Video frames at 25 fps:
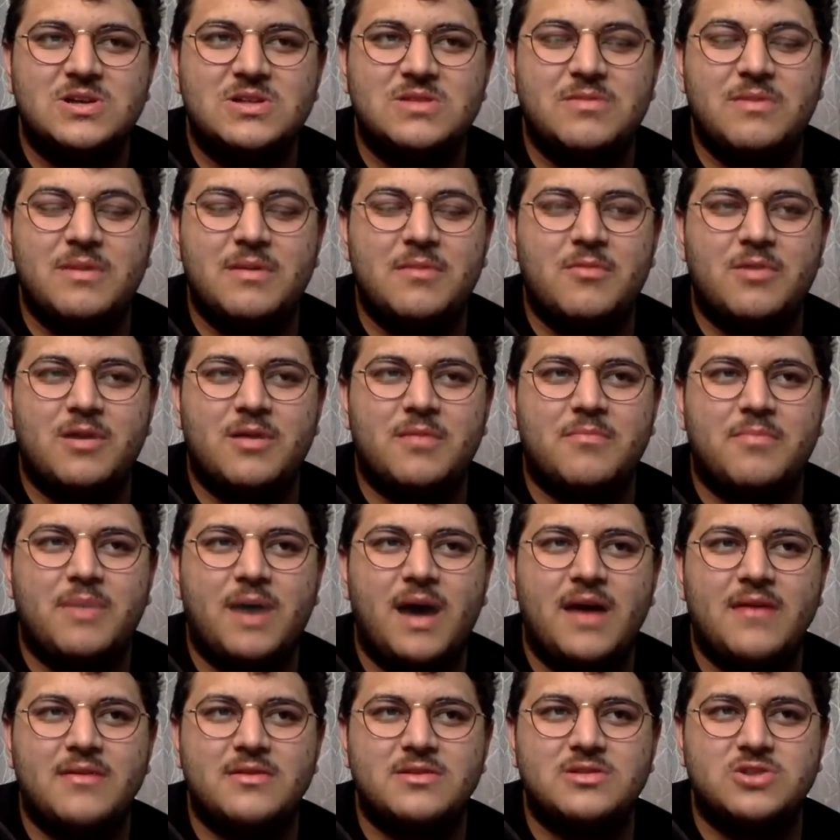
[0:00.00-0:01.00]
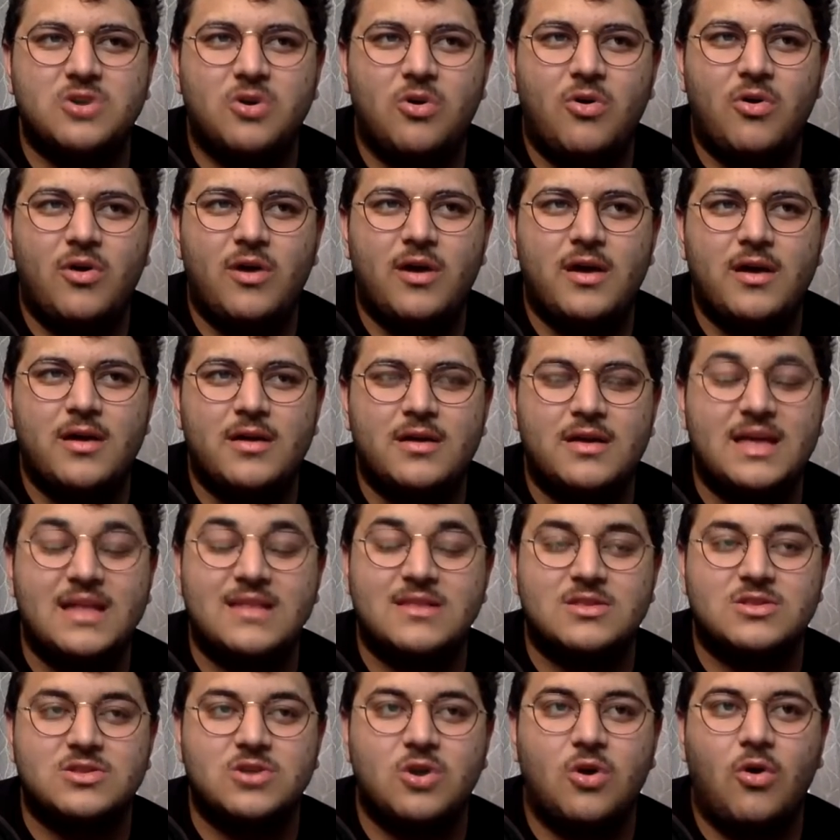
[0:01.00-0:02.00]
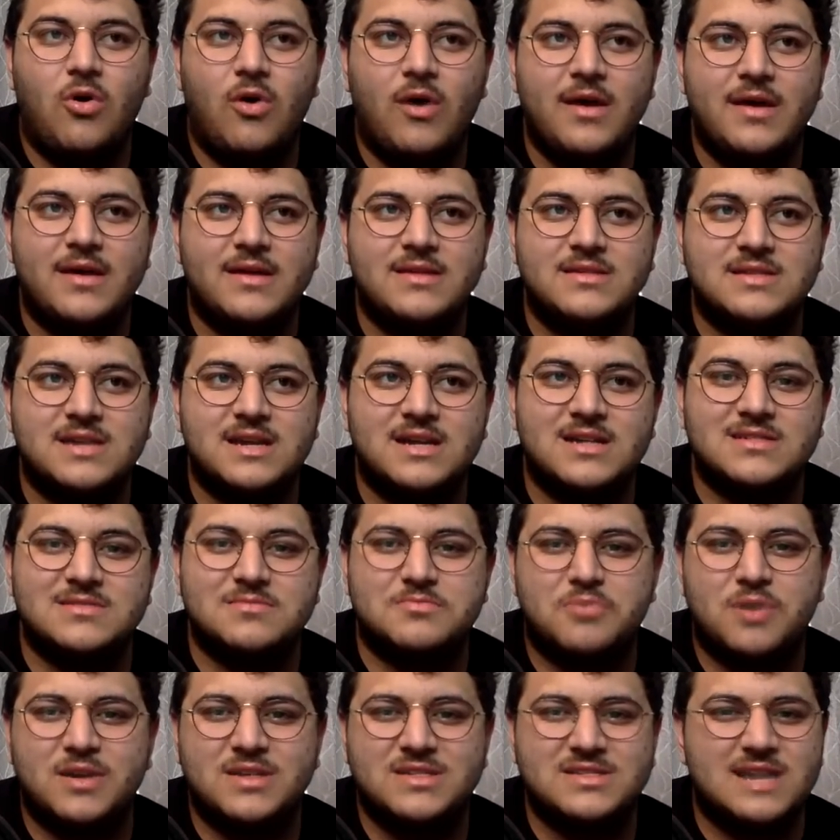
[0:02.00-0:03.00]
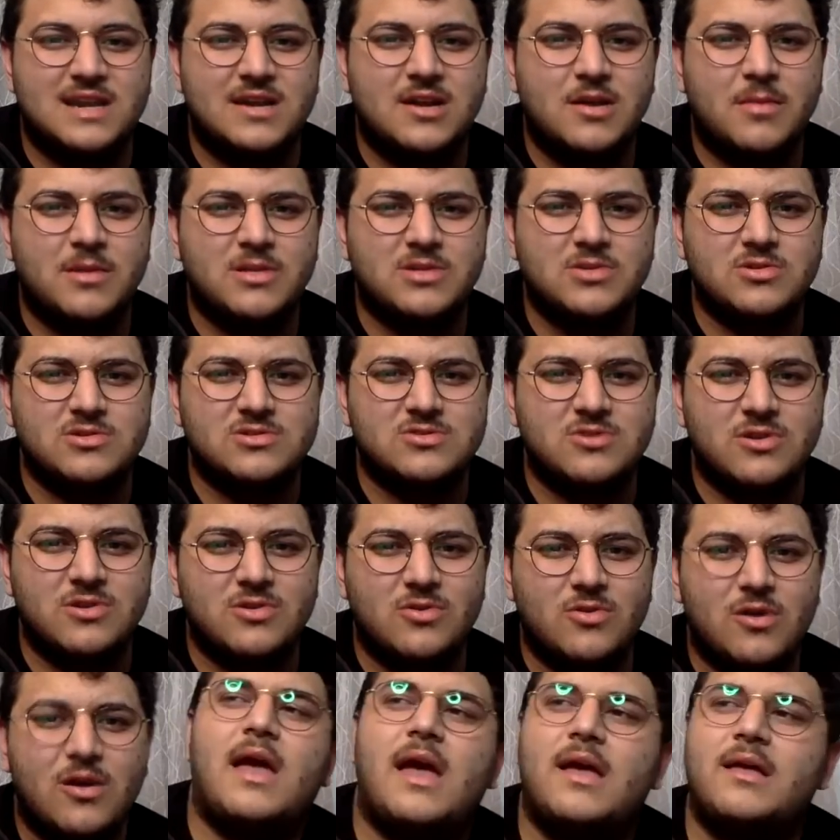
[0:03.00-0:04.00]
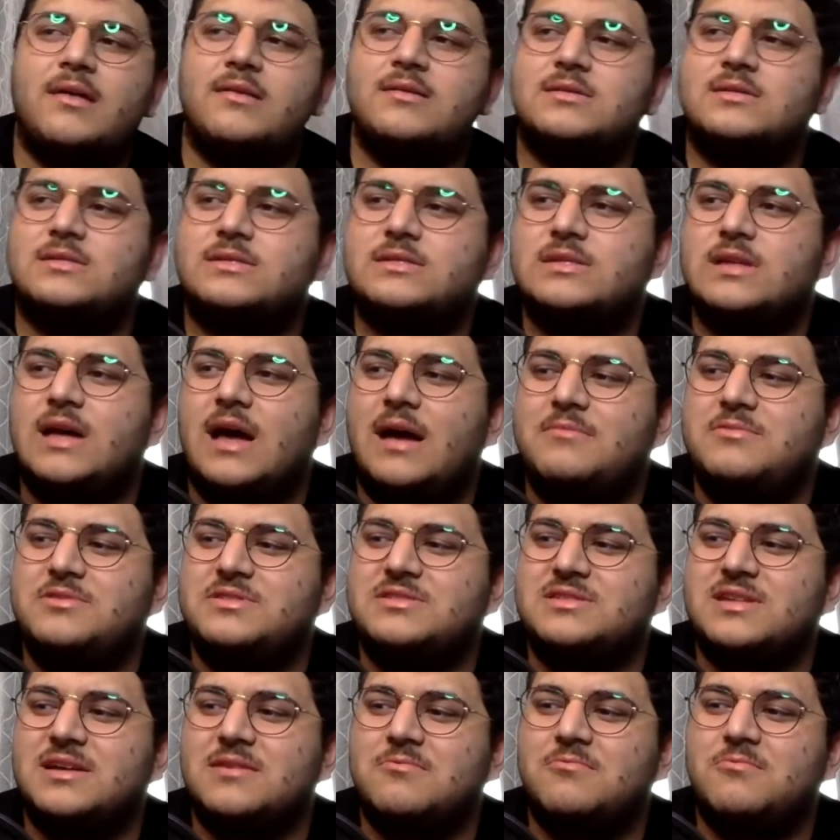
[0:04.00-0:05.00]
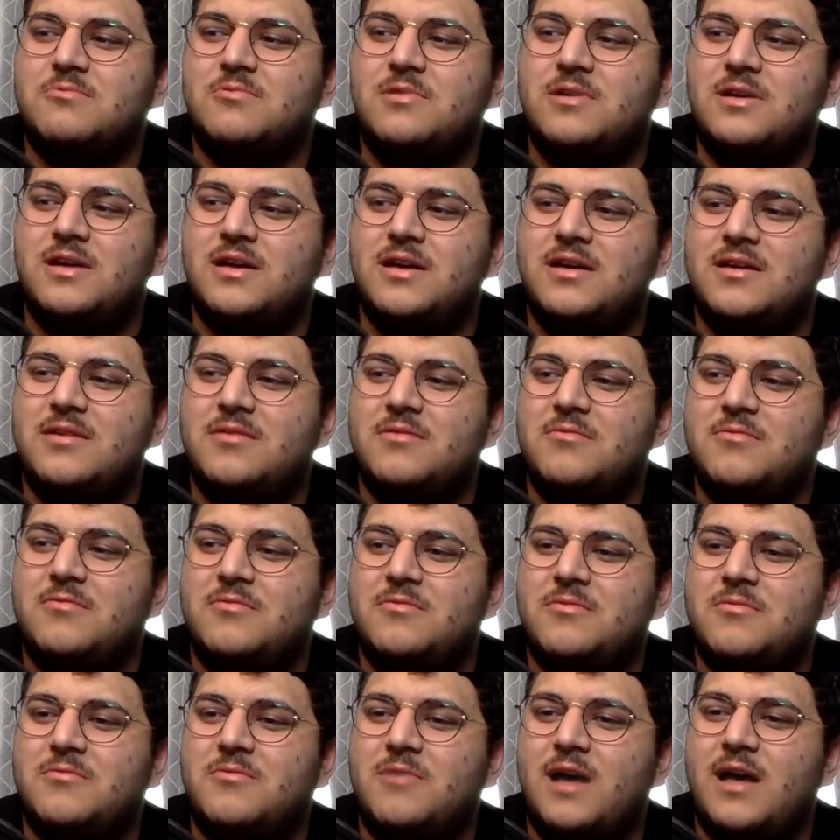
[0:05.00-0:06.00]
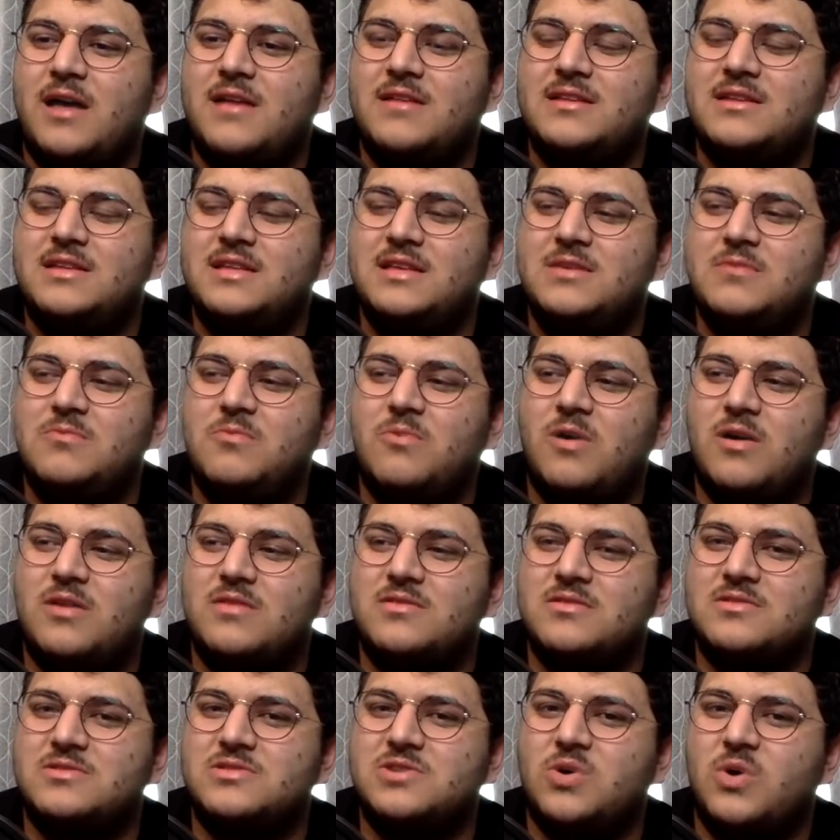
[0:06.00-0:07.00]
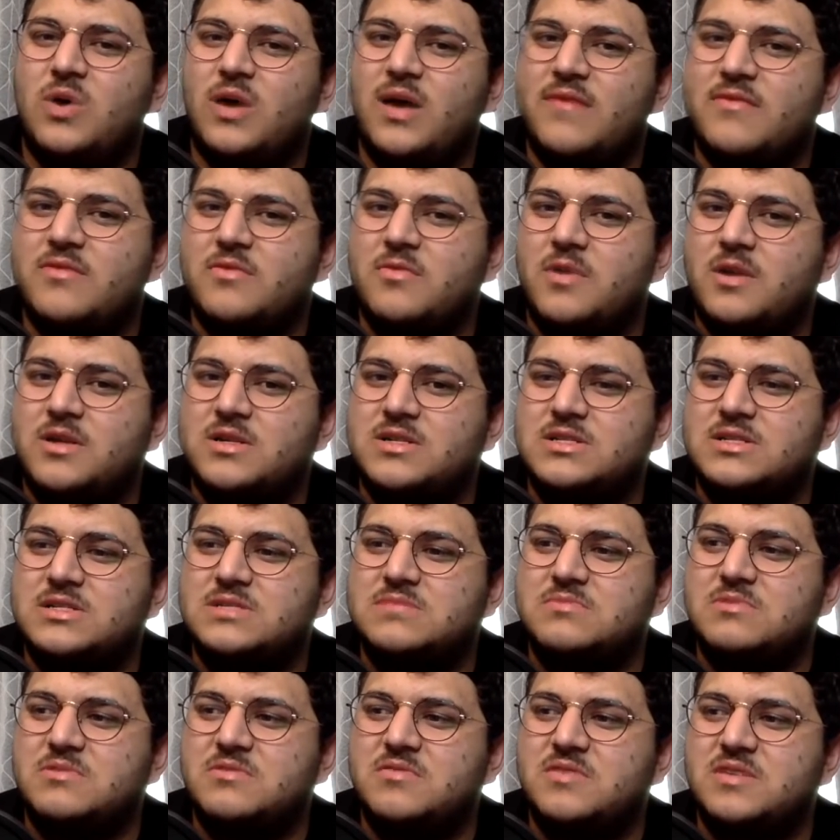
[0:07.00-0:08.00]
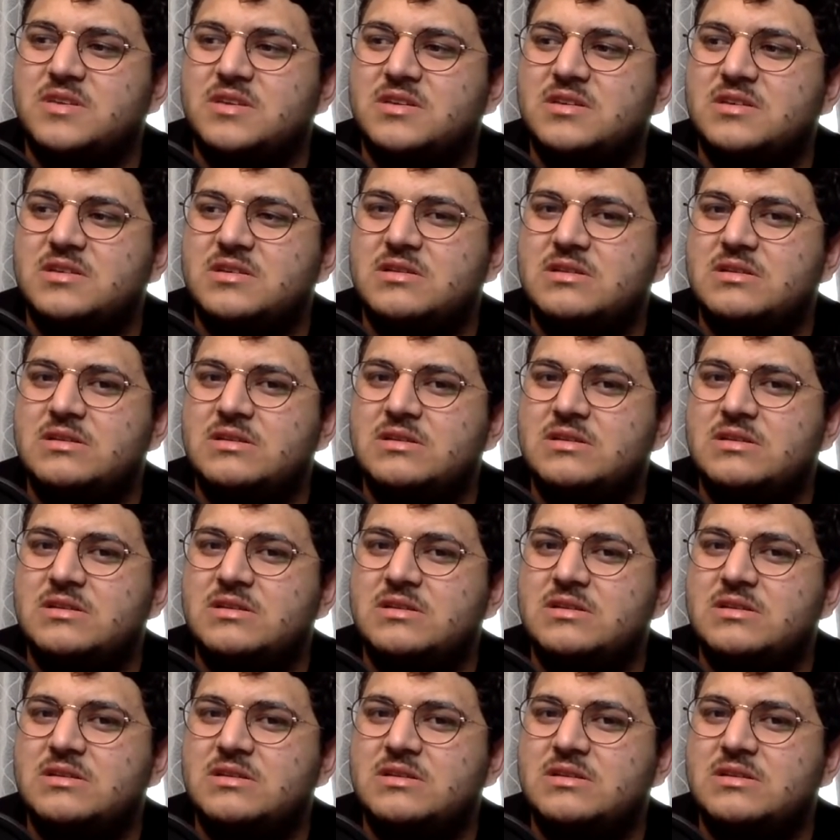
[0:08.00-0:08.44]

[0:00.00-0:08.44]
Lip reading: That made him want to buy the toy, get the toy, because he got his present. I know my Toy Story lore. And I'm just like, what? Why did he want the toy after watching this movie?